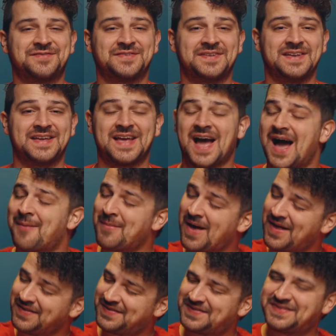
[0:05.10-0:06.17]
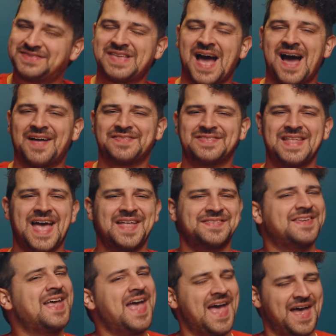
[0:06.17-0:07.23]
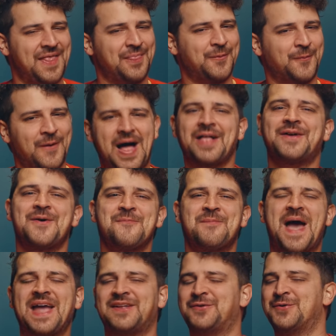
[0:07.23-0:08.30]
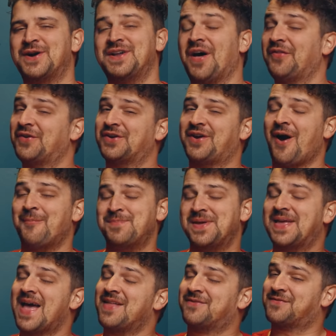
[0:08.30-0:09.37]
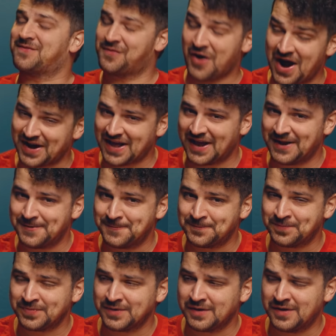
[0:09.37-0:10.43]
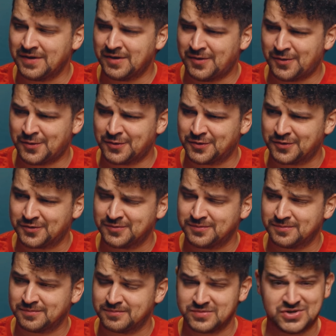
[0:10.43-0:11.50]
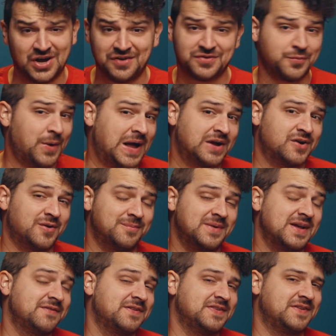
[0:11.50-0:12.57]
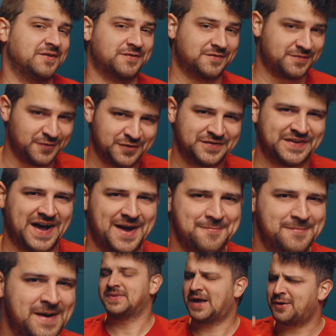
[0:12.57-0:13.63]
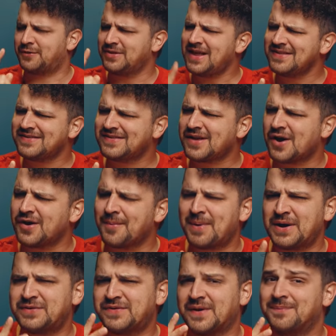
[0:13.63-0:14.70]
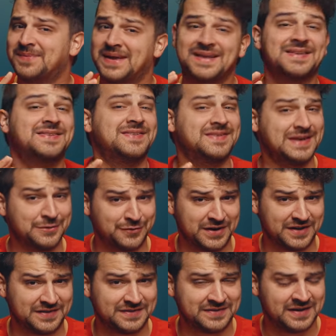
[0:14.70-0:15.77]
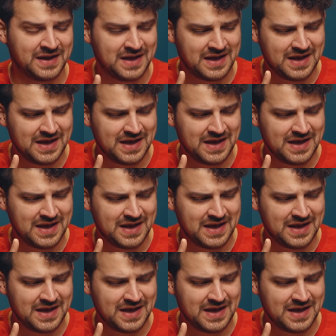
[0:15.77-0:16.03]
for Cinecom.net, and welcome back to another Copycat Friday. Or just welcome if it's your first time. Now let's talk about something serious.